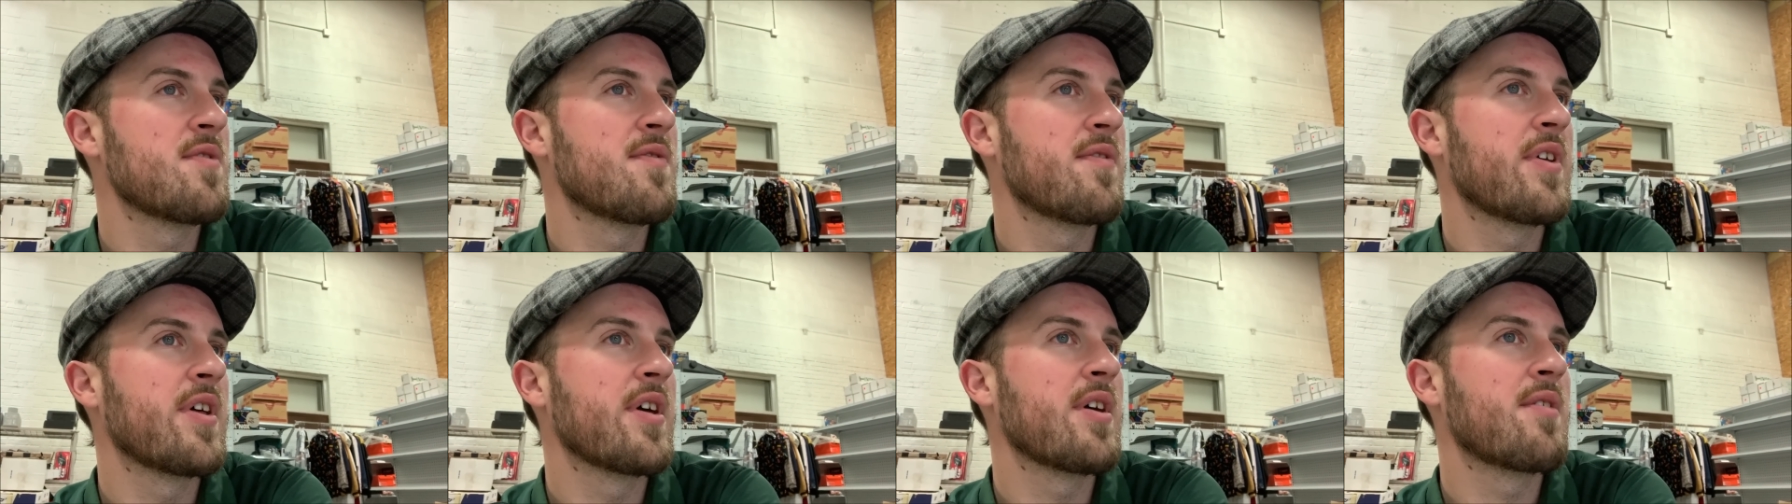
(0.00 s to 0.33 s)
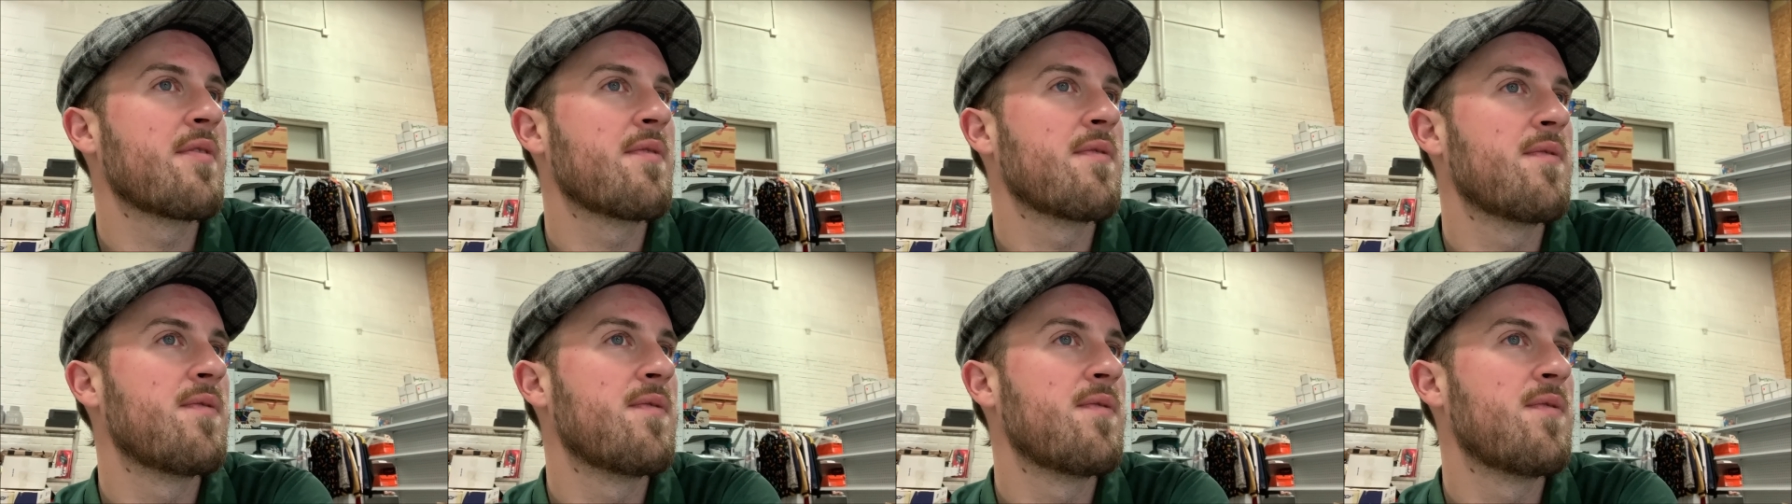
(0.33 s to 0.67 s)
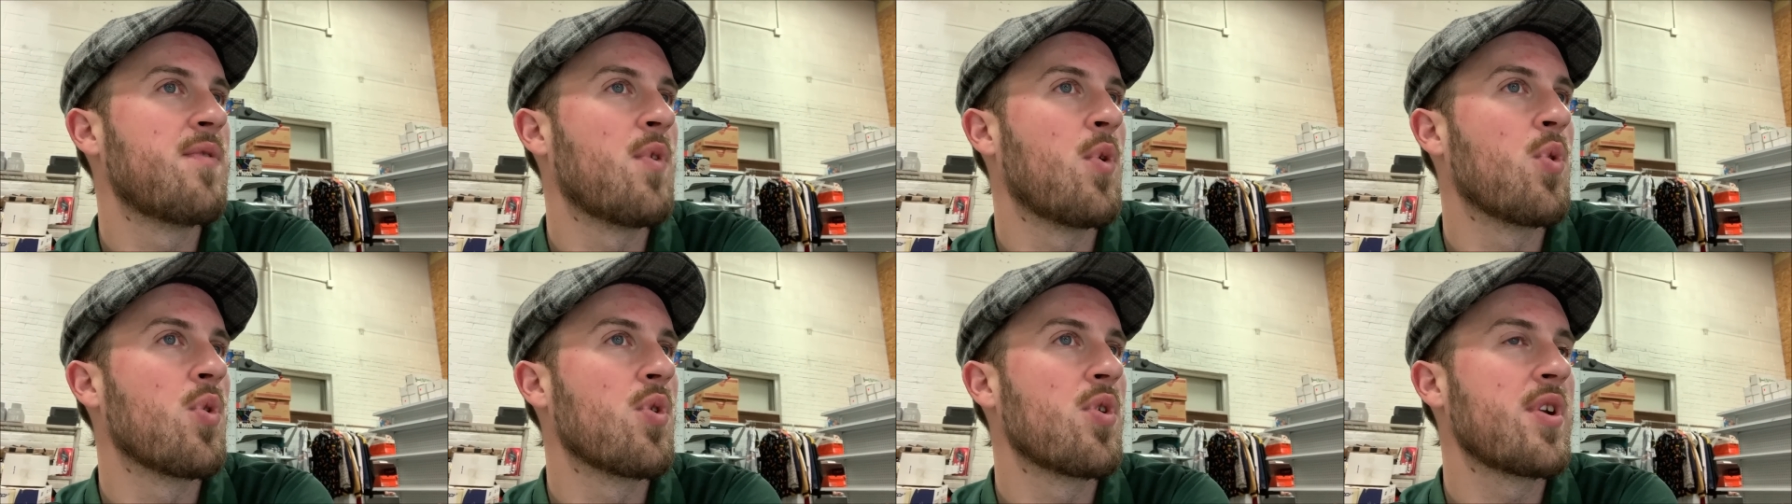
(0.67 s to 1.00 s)
for like
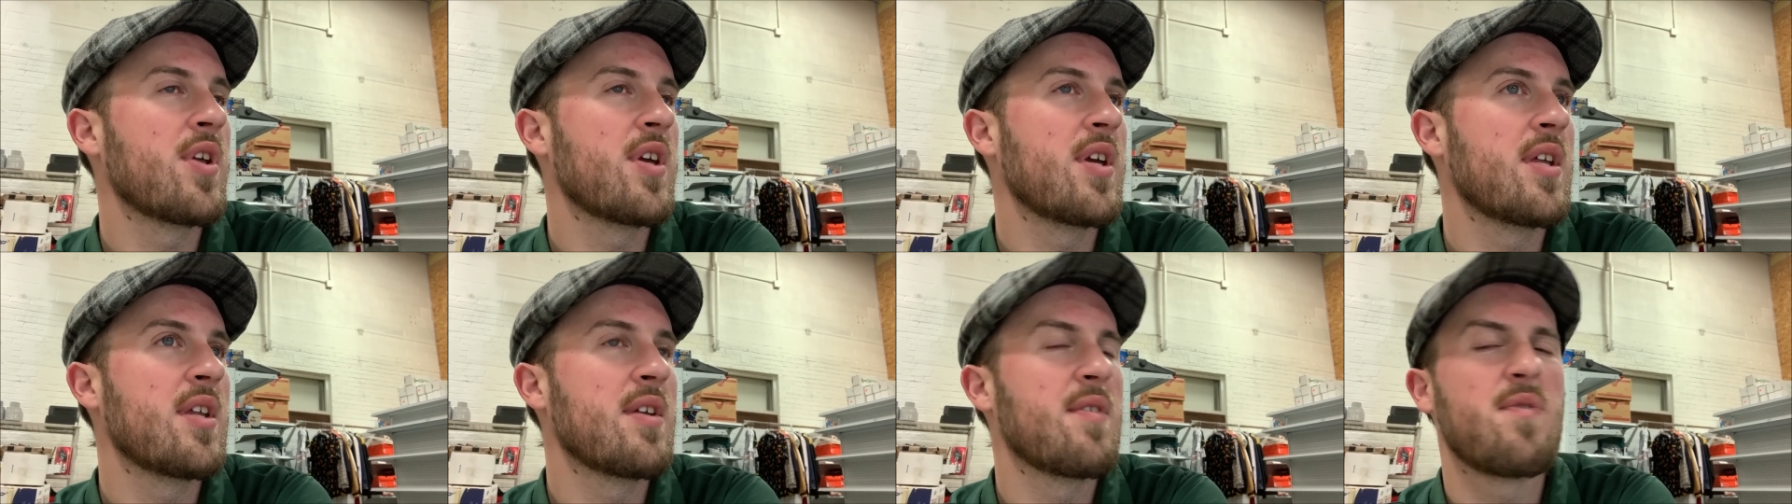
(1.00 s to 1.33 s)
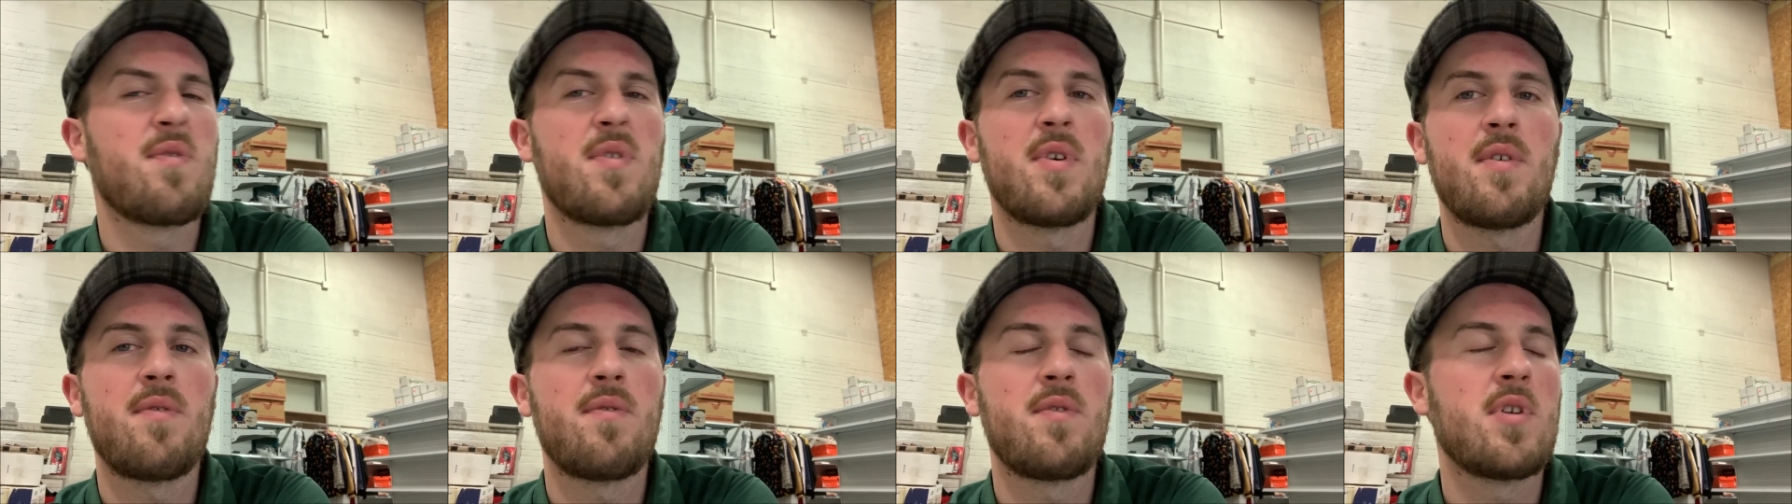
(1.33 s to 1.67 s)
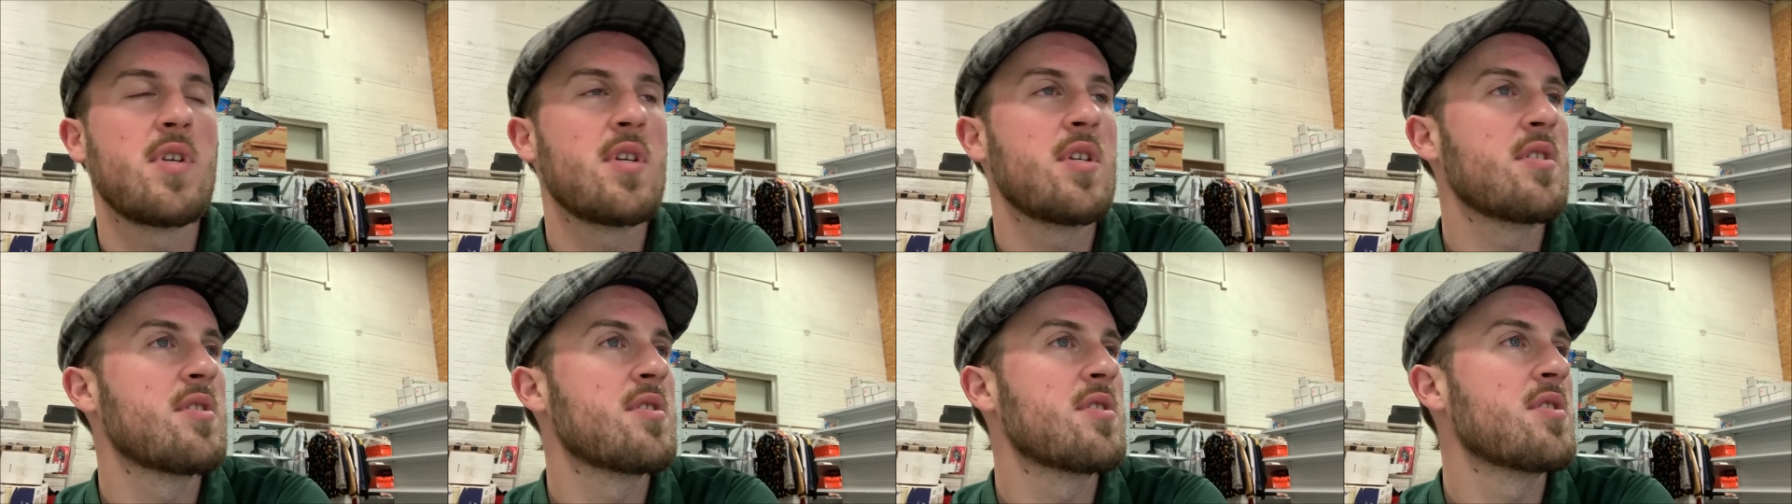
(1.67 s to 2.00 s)
40 to
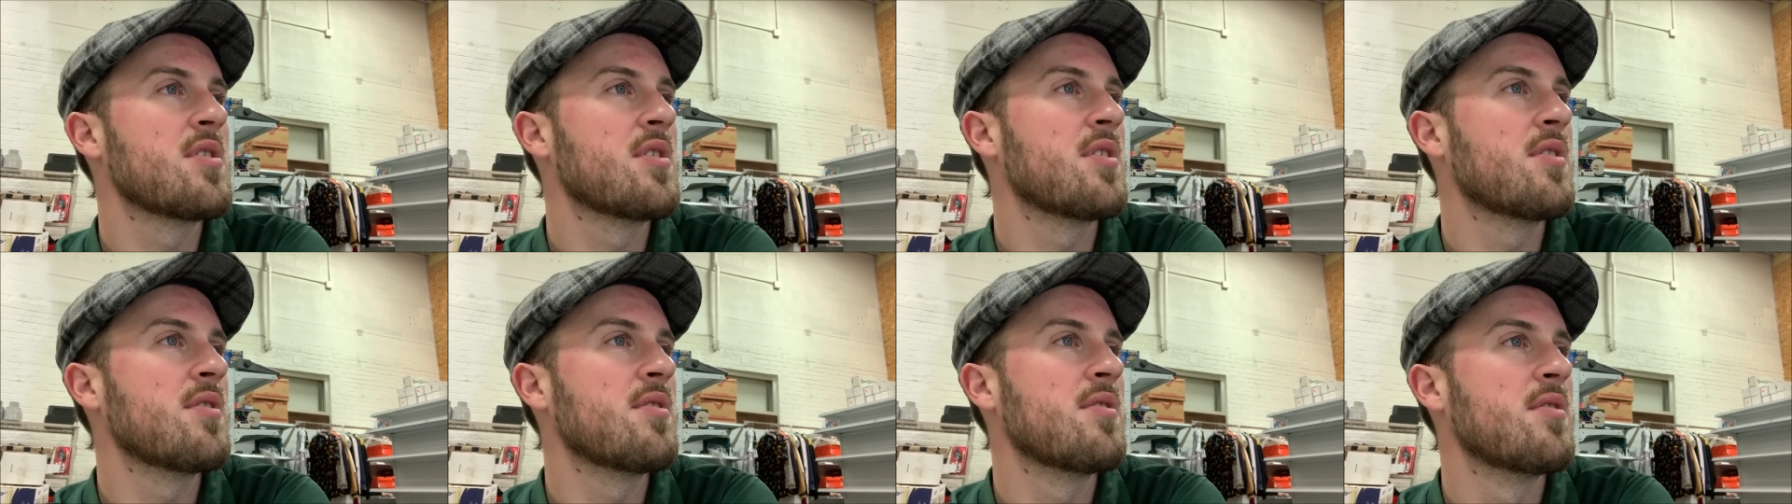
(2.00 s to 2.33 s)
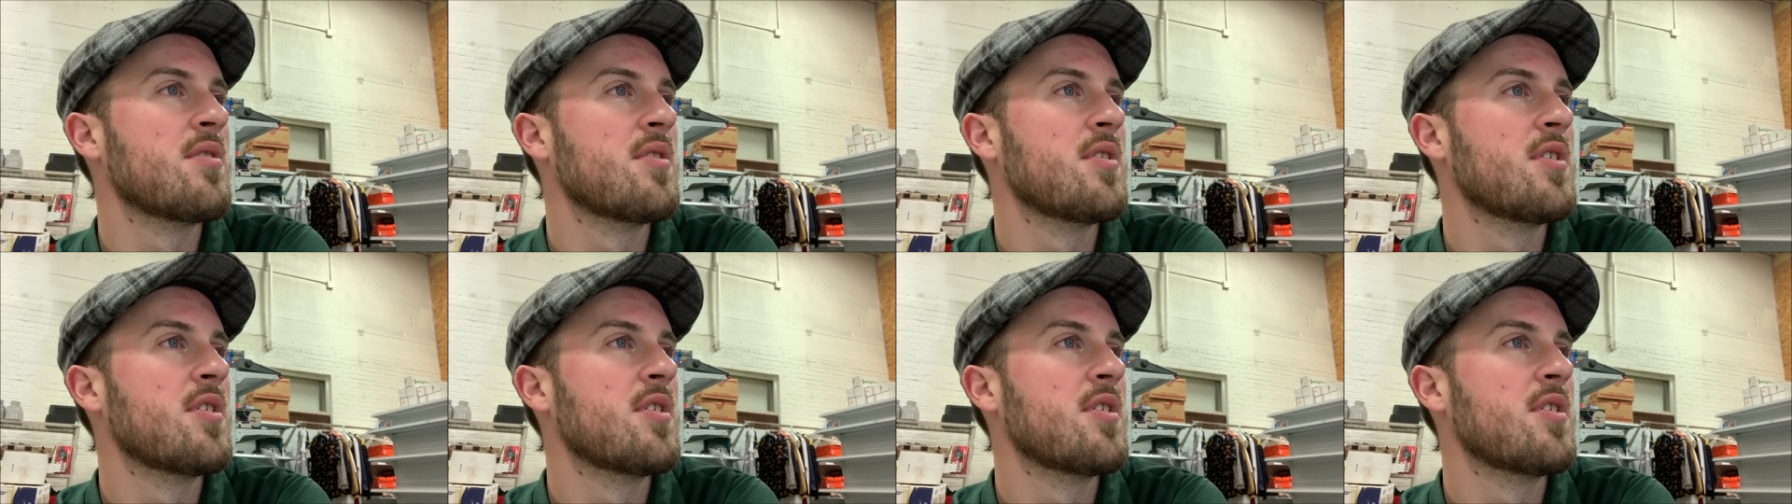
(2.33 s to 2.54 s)
50, so,